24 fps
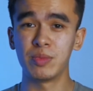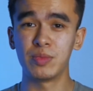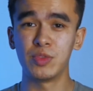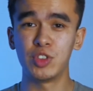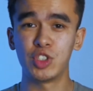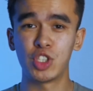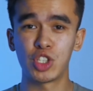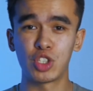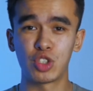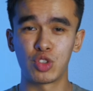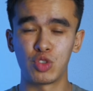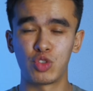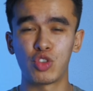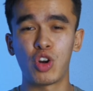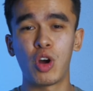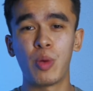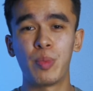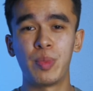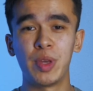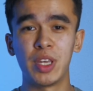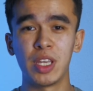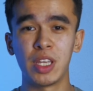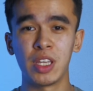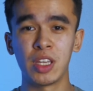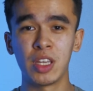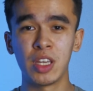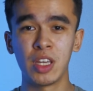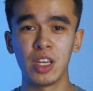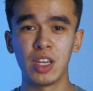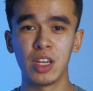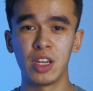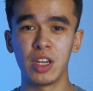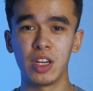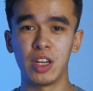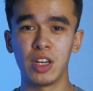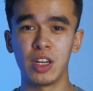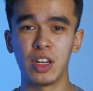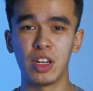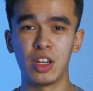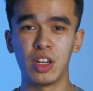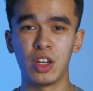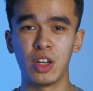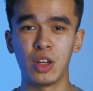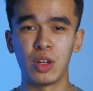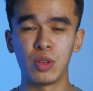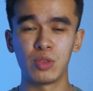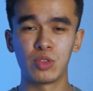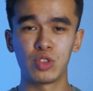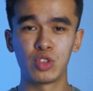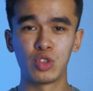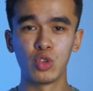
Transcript: just dropping $200,